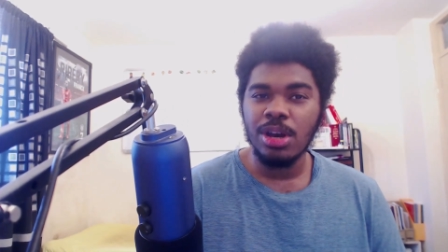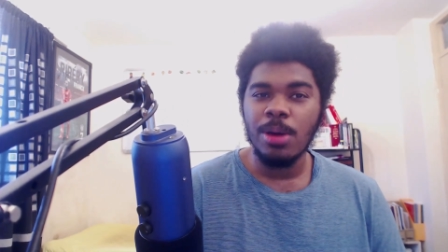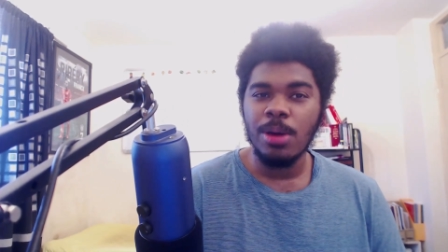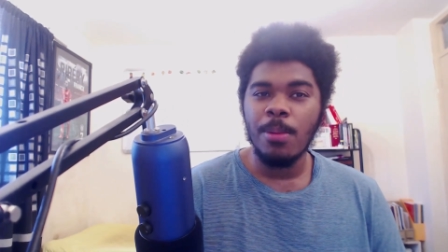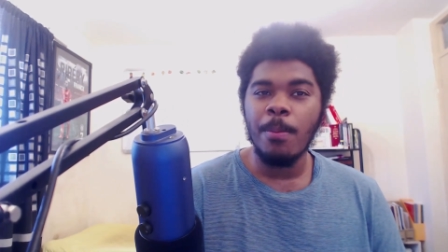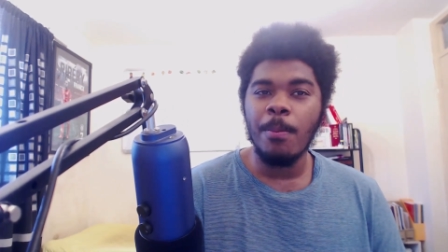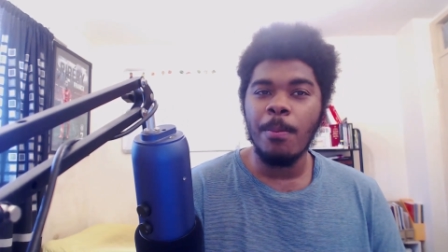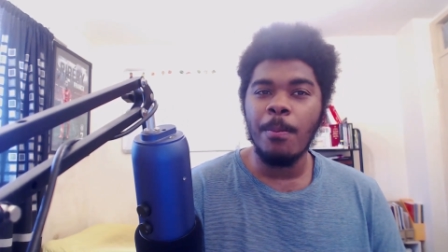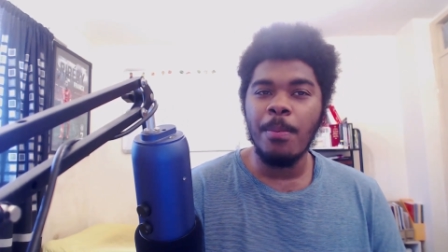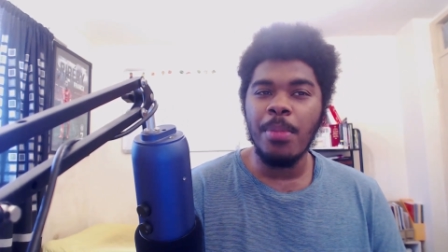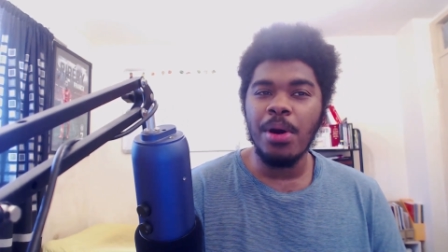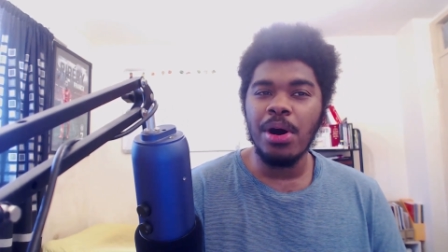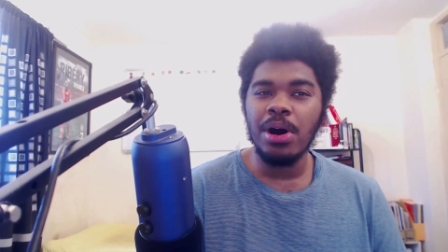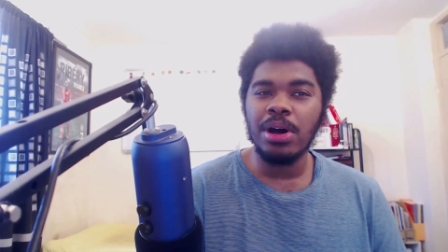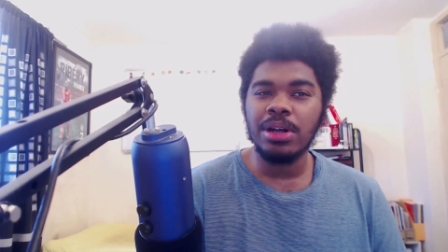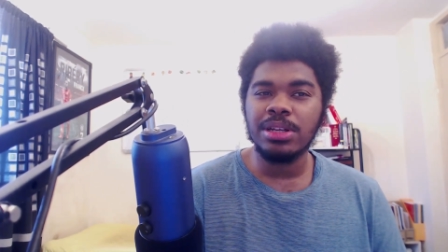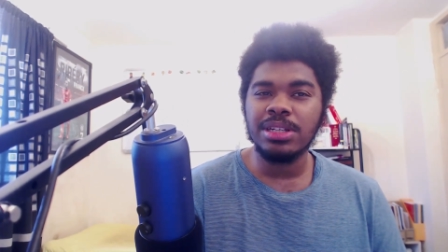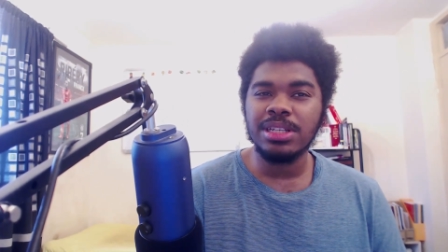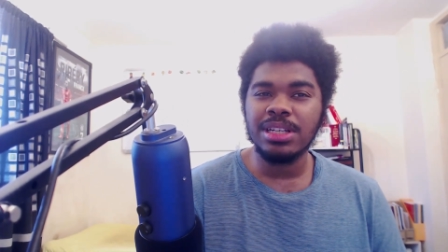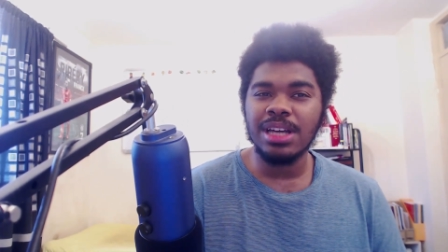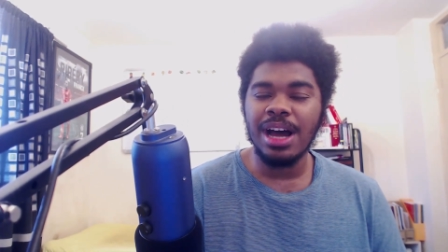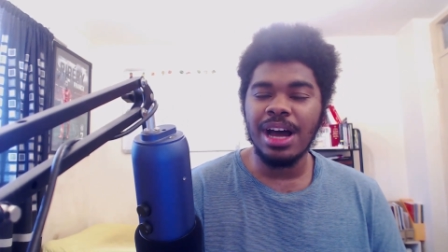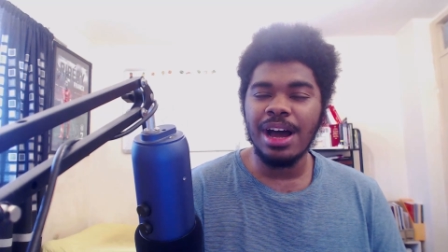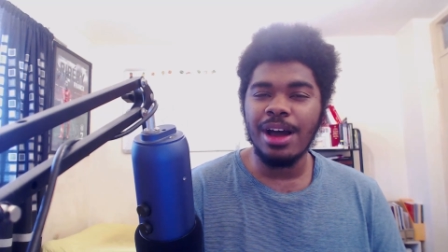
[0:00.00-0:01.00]
but
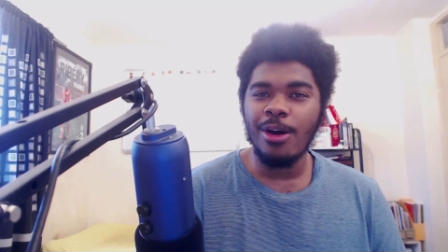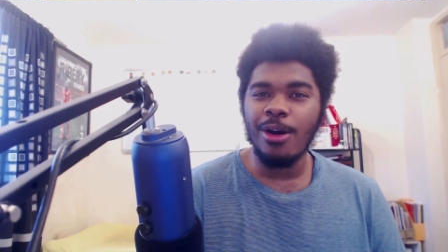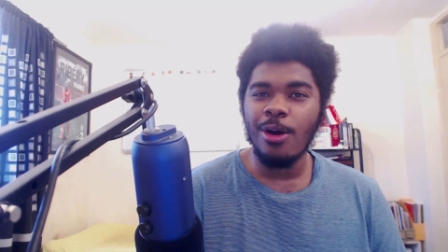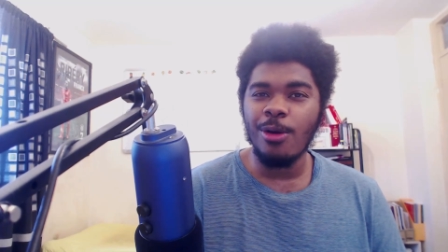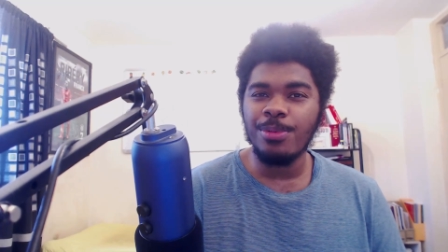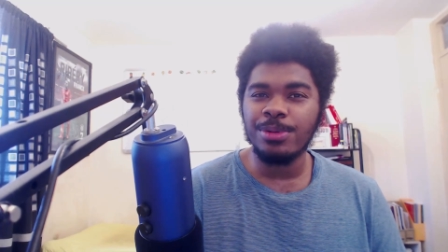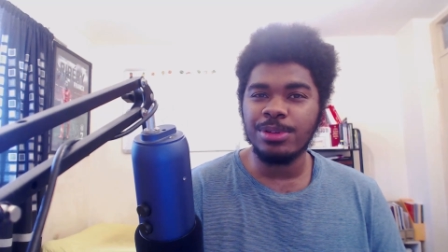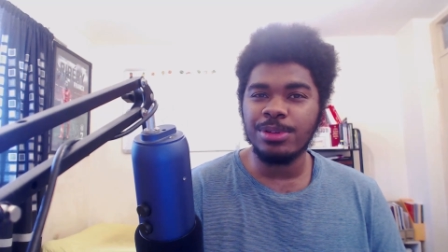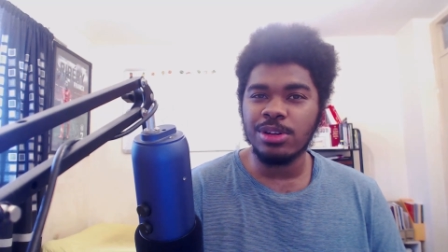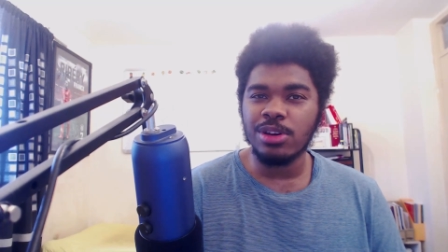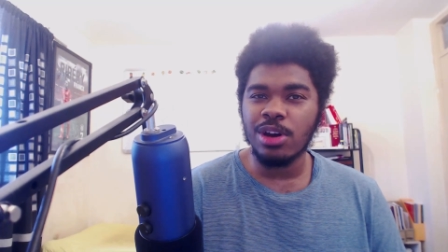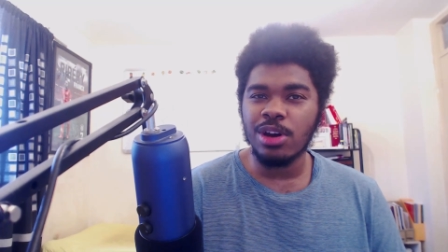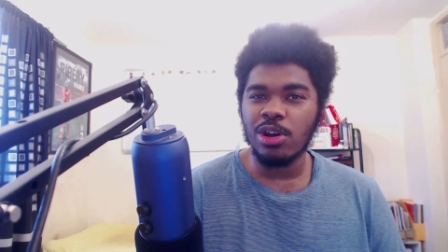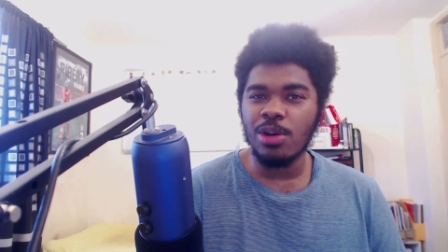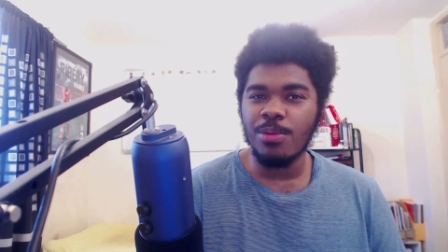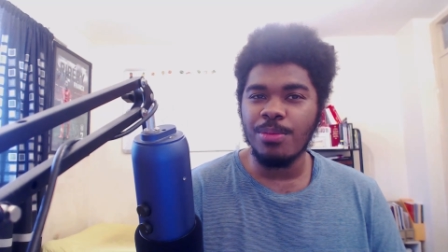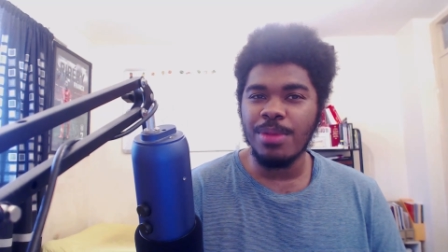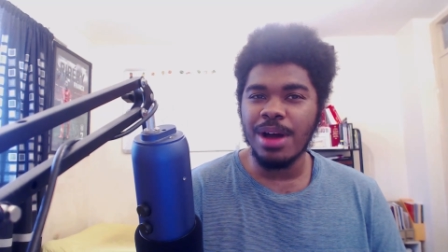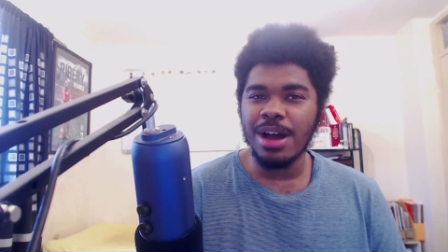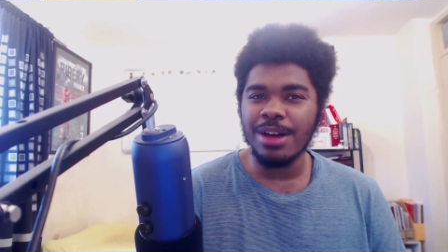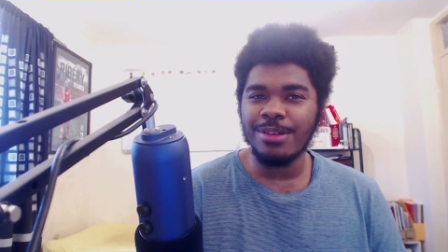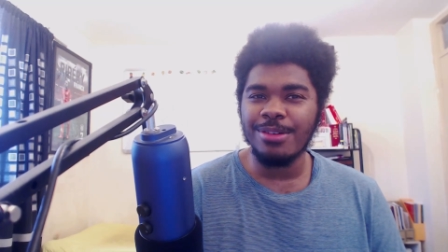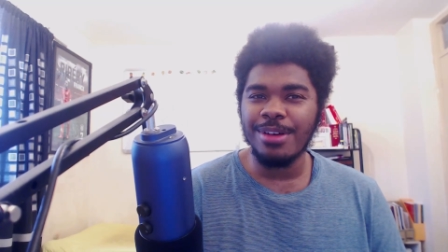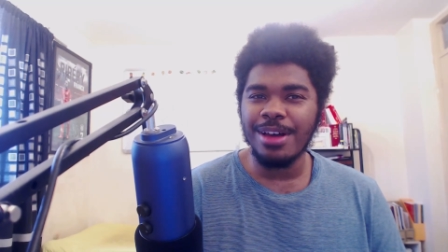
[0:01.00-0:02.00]
I hope it's not gonna come
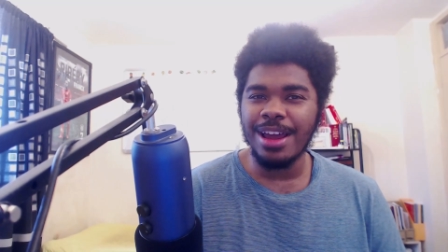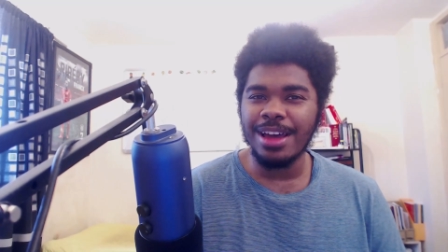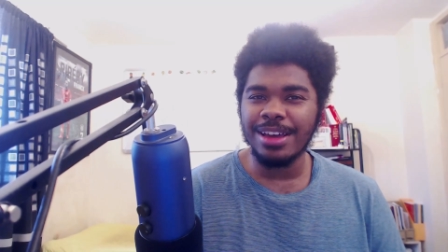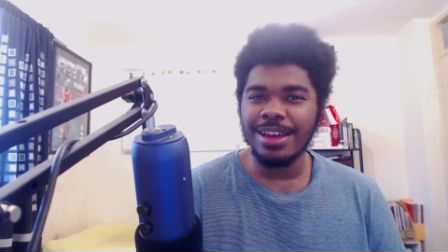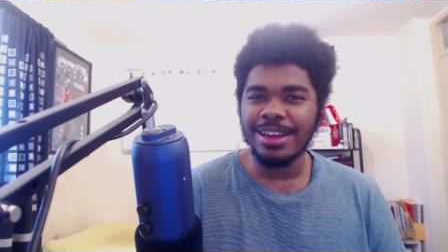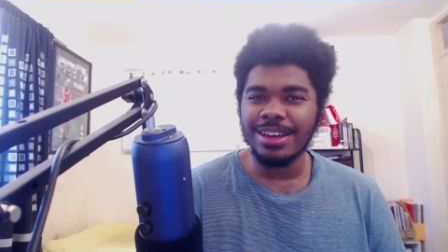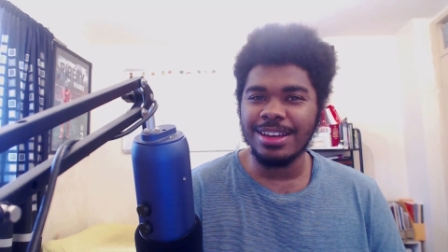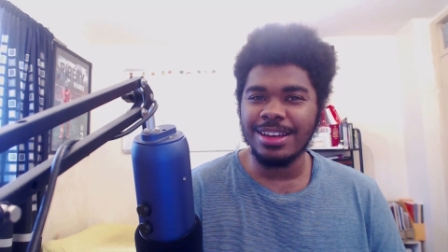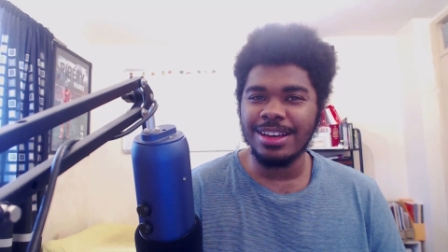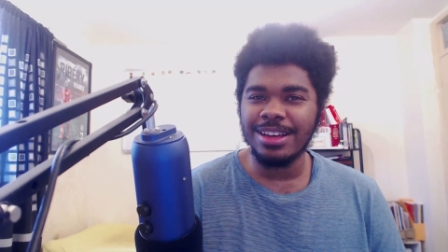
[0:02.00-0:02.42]
back where like